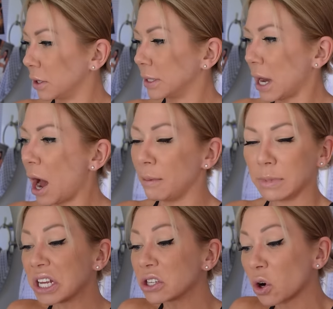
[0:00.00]
good
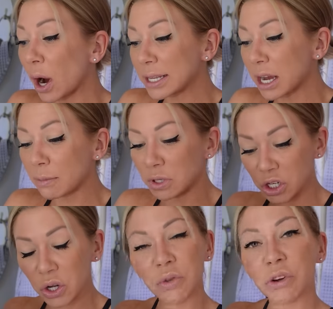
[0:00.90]
times. These are great times
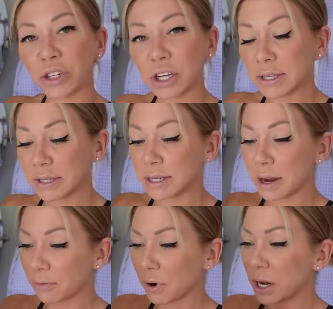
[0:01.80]
too. They're just
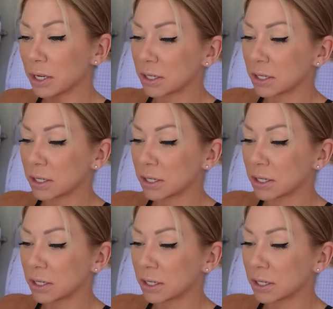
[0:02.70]
different.